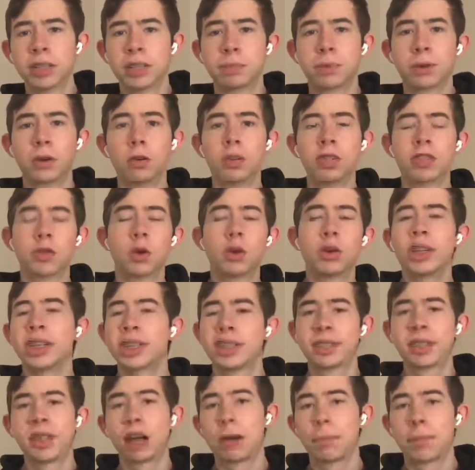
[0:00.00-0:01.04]
Pro is going to
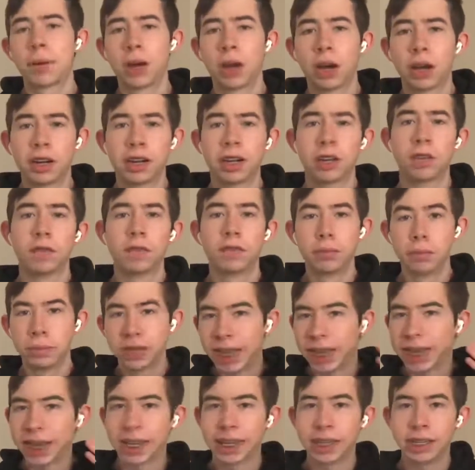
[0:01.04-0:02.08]
stop audio from
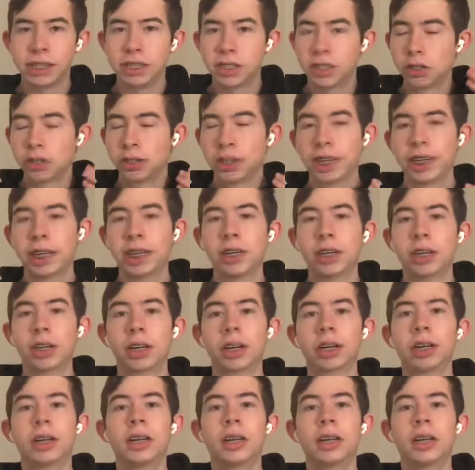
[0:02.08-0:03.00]
getting into your ear